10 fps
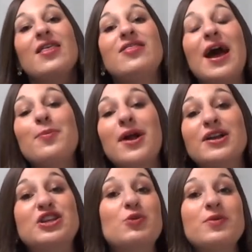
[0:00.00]
That
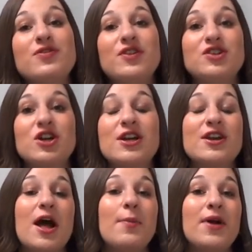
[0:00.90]
project will be featured in
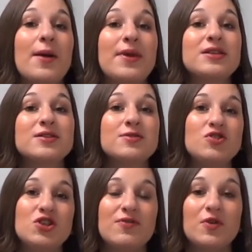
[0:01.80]
an upcoming
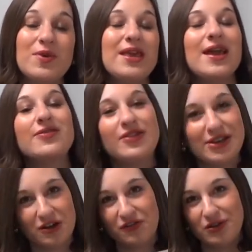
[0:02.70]
Solution of the Week in the
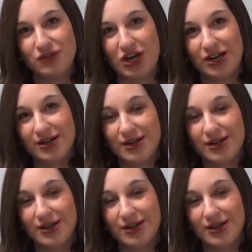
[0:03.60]
near future.